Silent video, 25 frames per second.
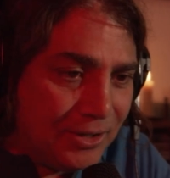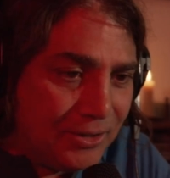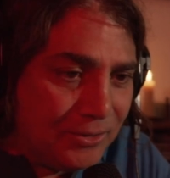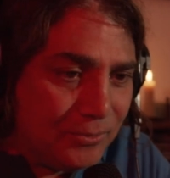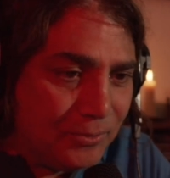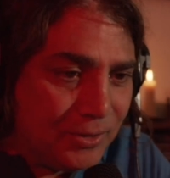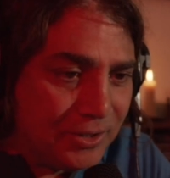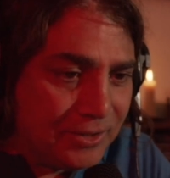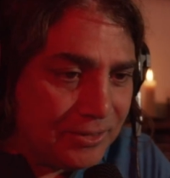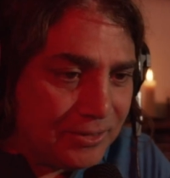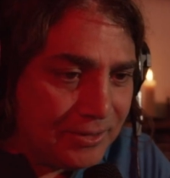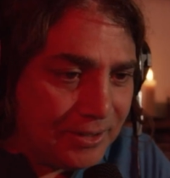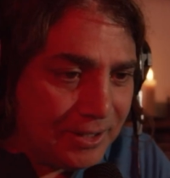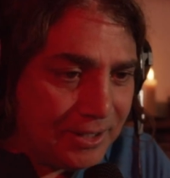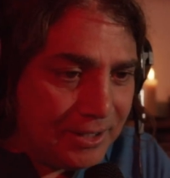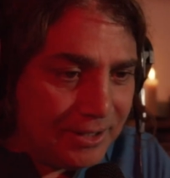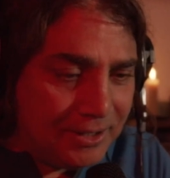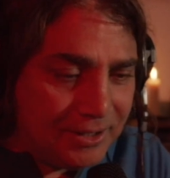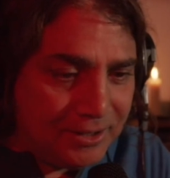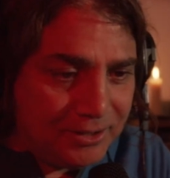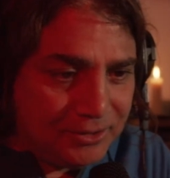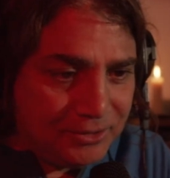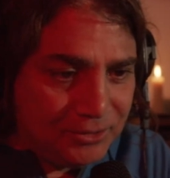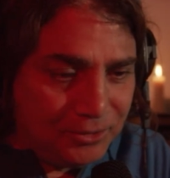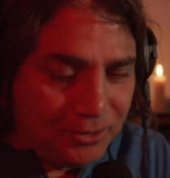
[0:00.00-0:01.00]
With
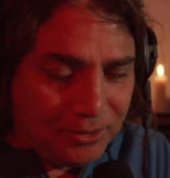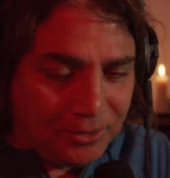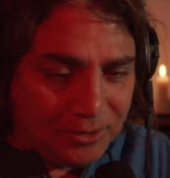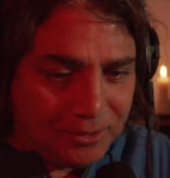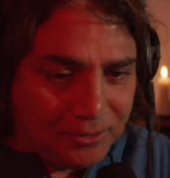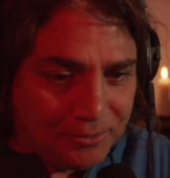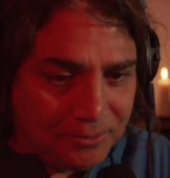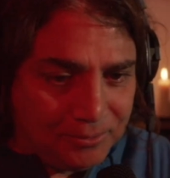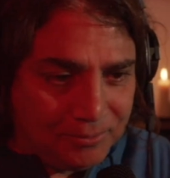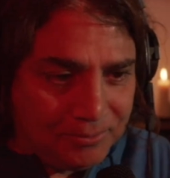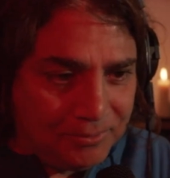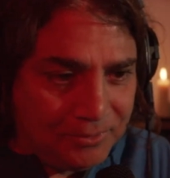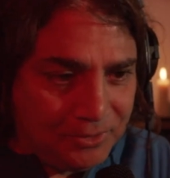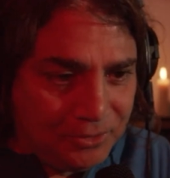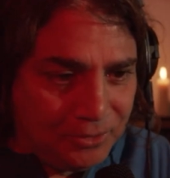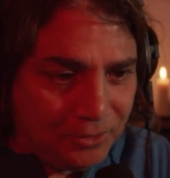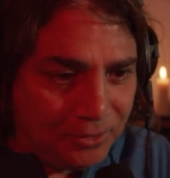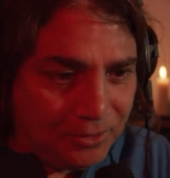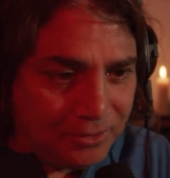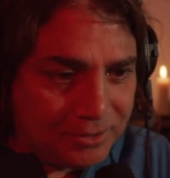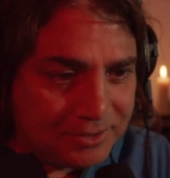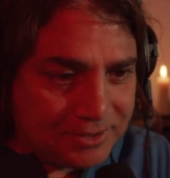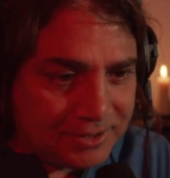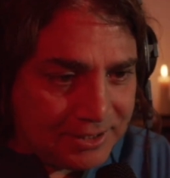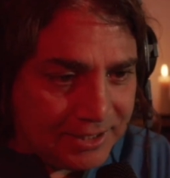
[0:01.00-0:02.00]

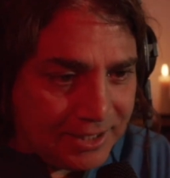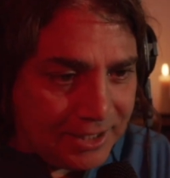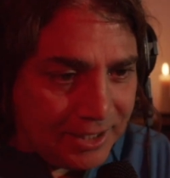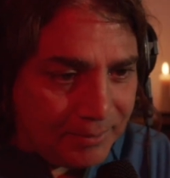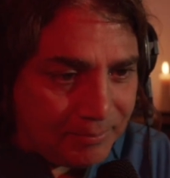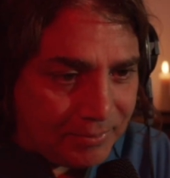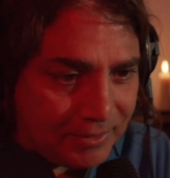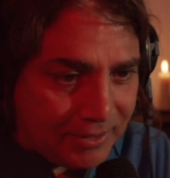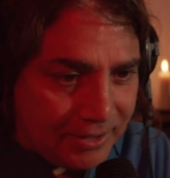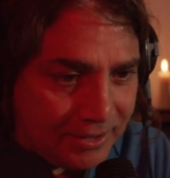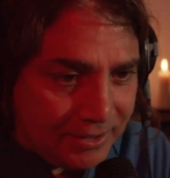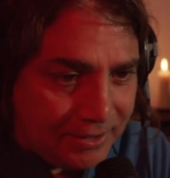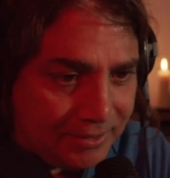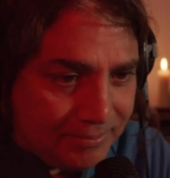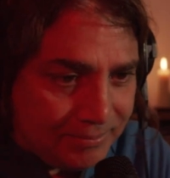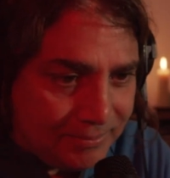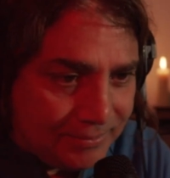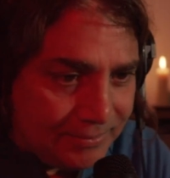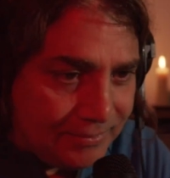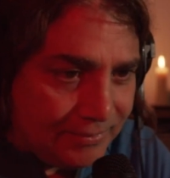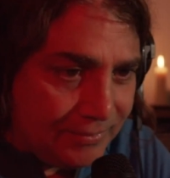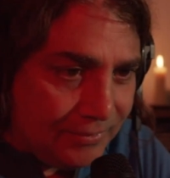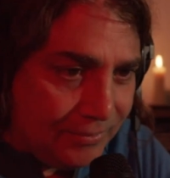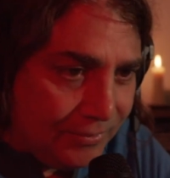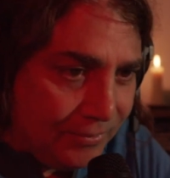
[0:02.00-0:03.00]
your setup there,
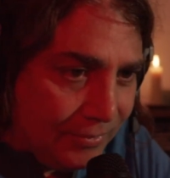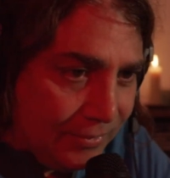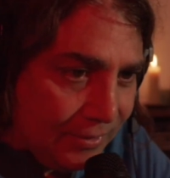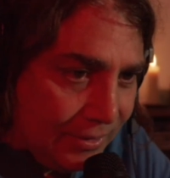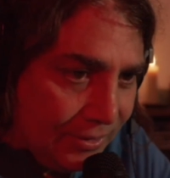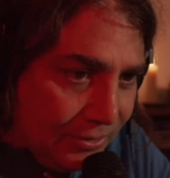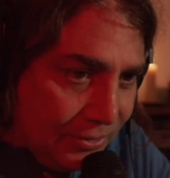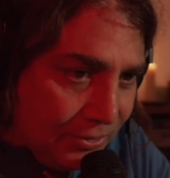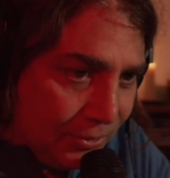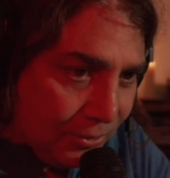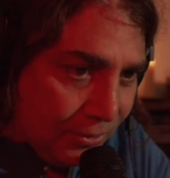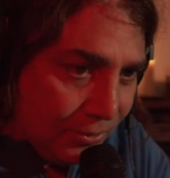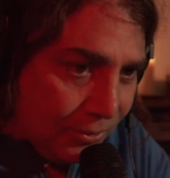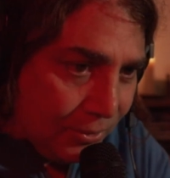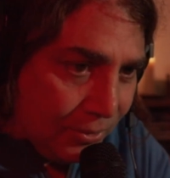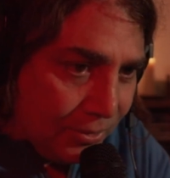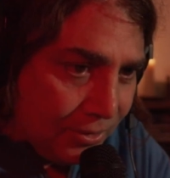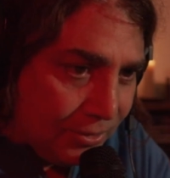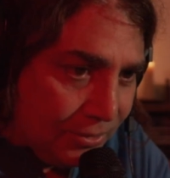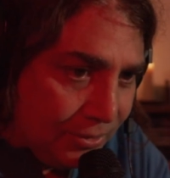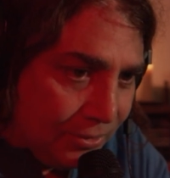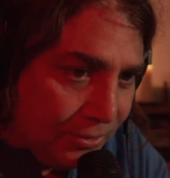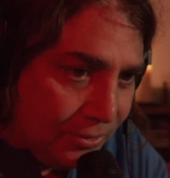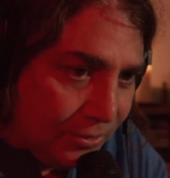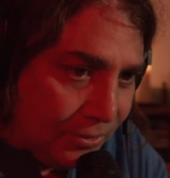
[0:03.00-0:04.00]

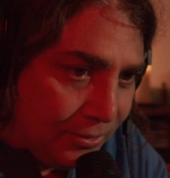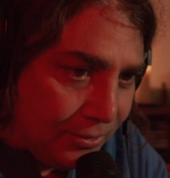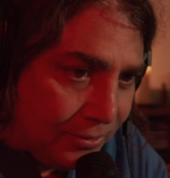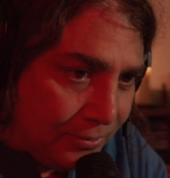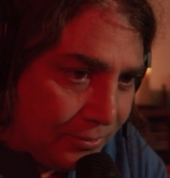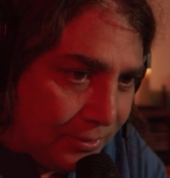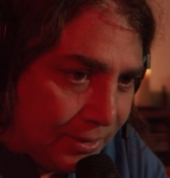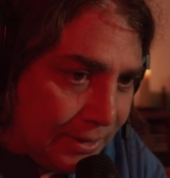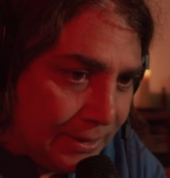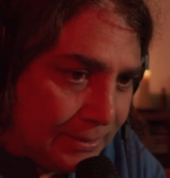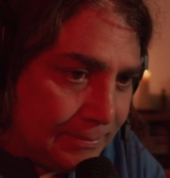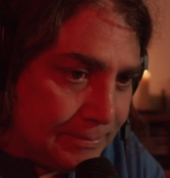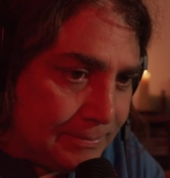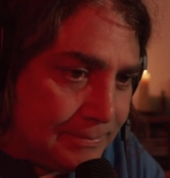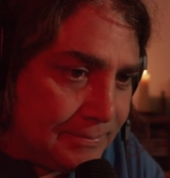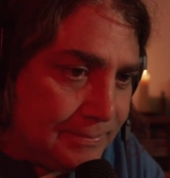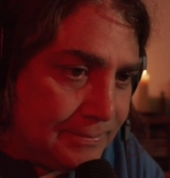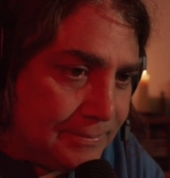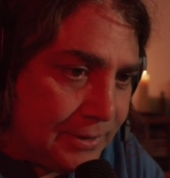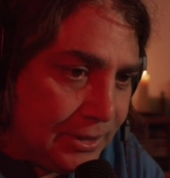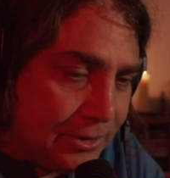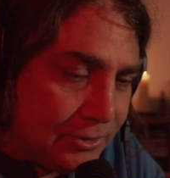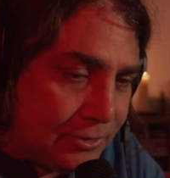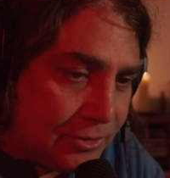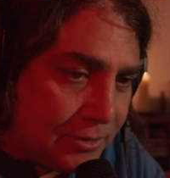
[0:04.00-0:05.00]
your
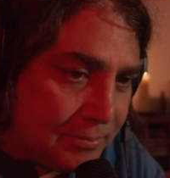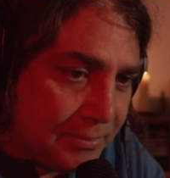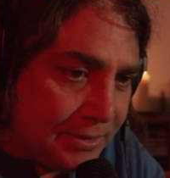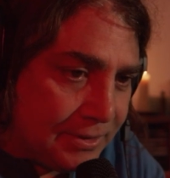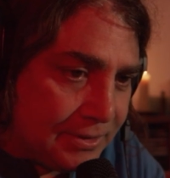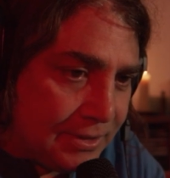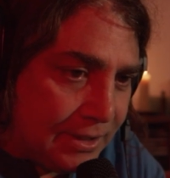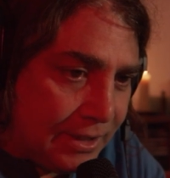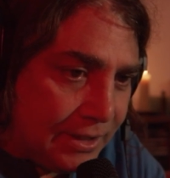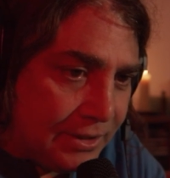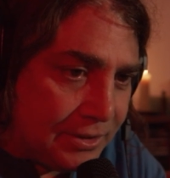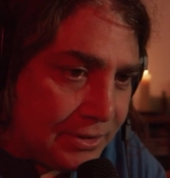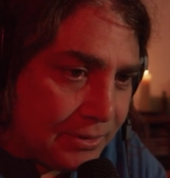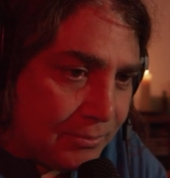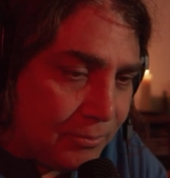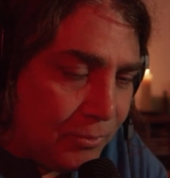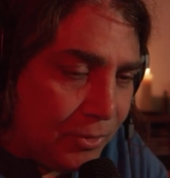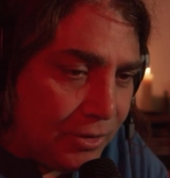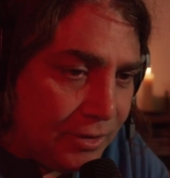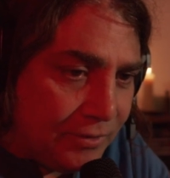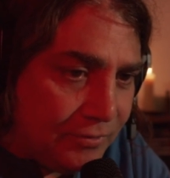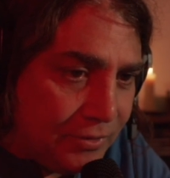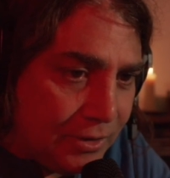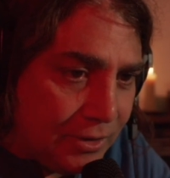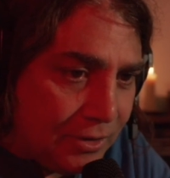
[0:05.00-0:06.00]
instrumentation,
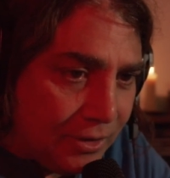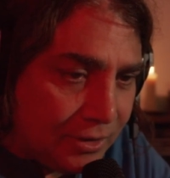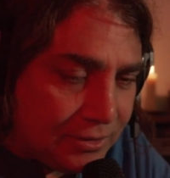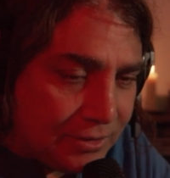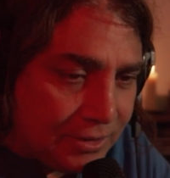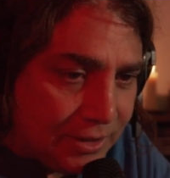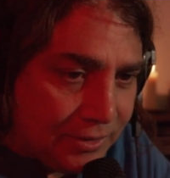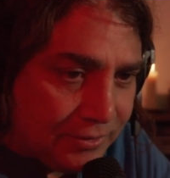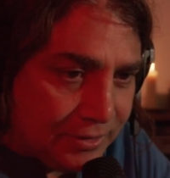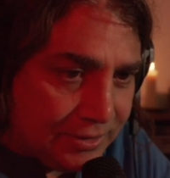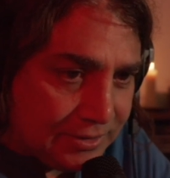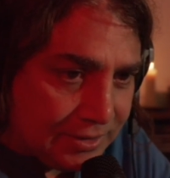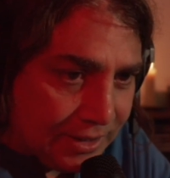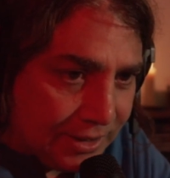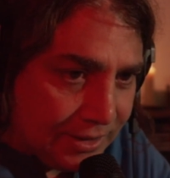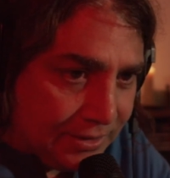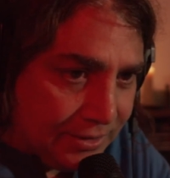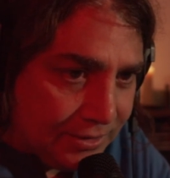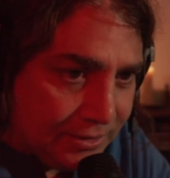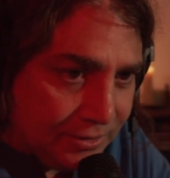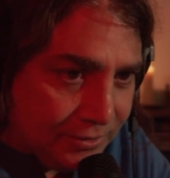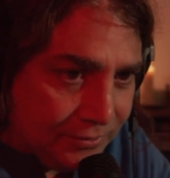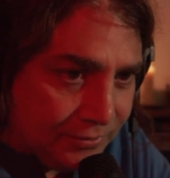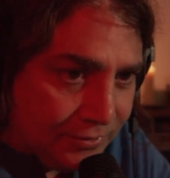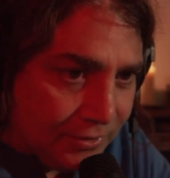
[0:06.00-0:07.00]
what have you got there
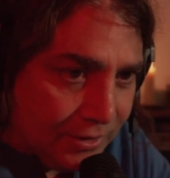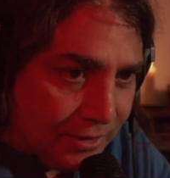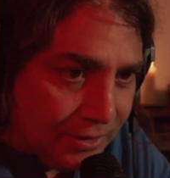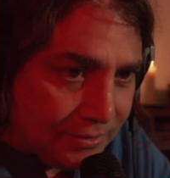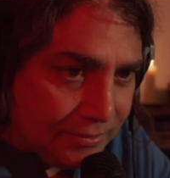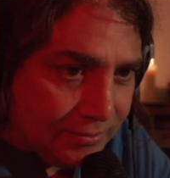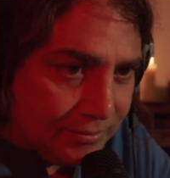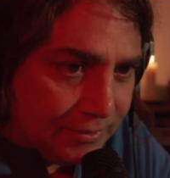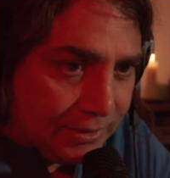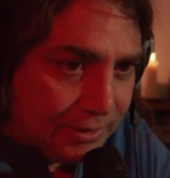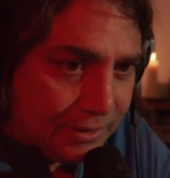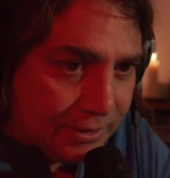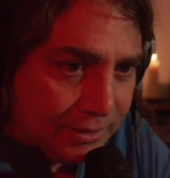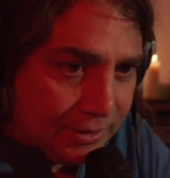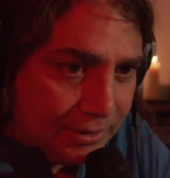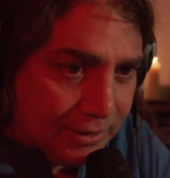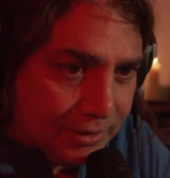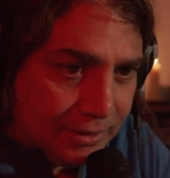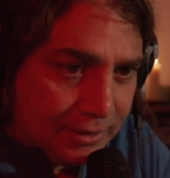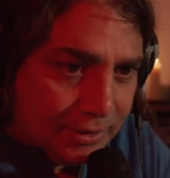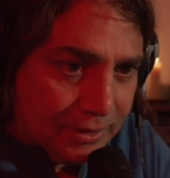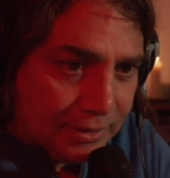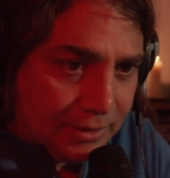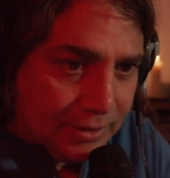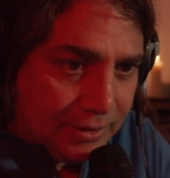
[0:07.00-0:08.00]
exactly? You've got
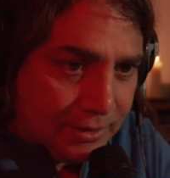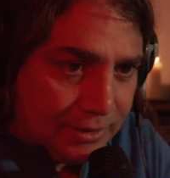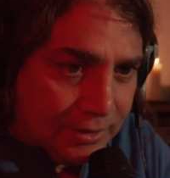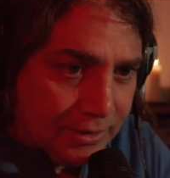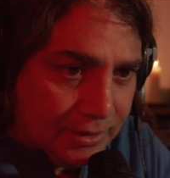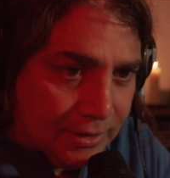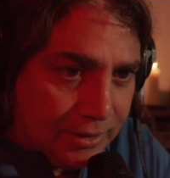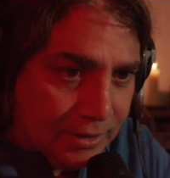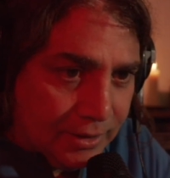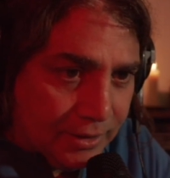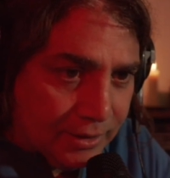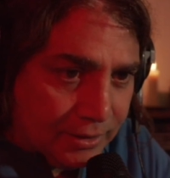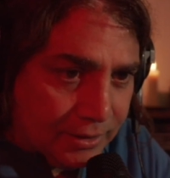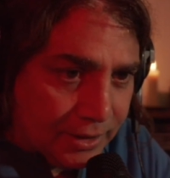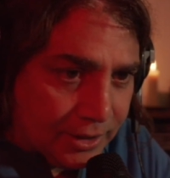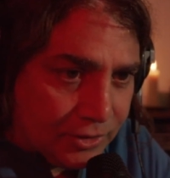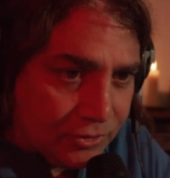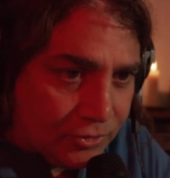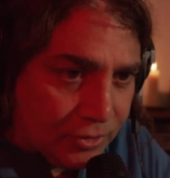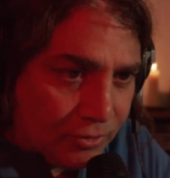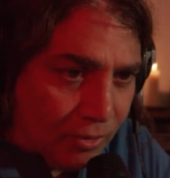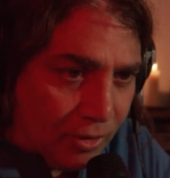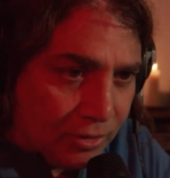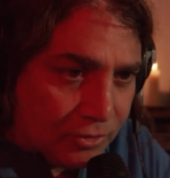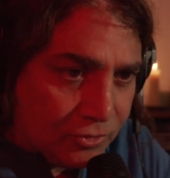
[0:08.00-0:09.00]

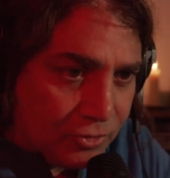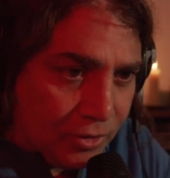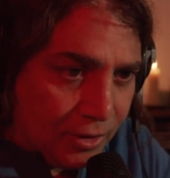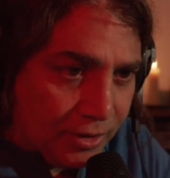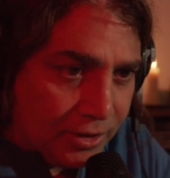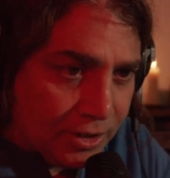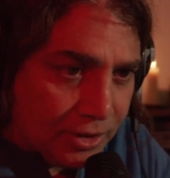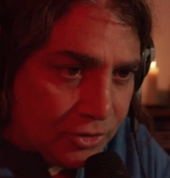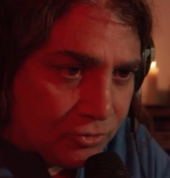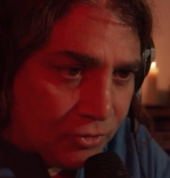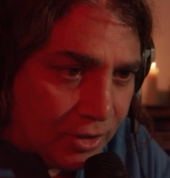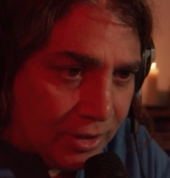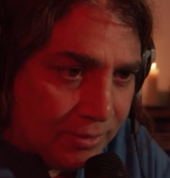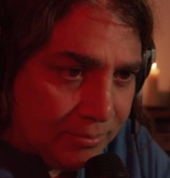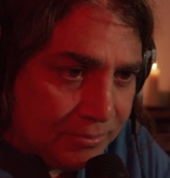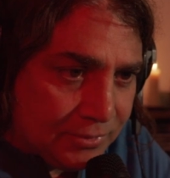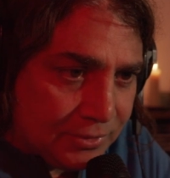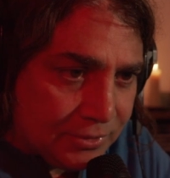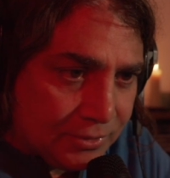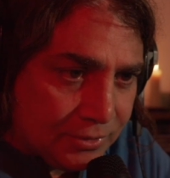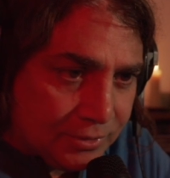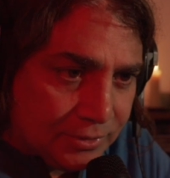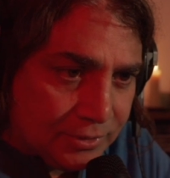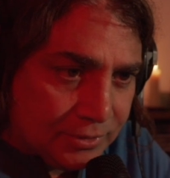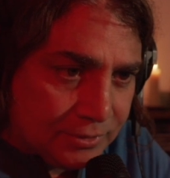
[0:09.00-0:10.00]
electronic
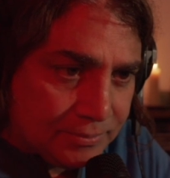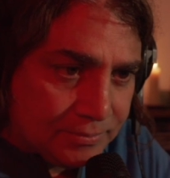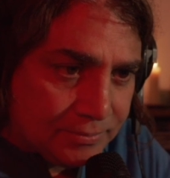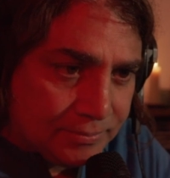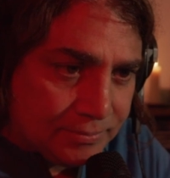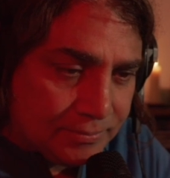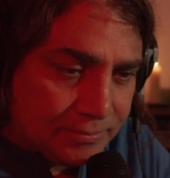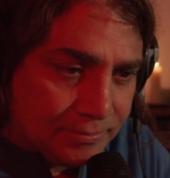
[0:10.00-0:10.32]
drums, or?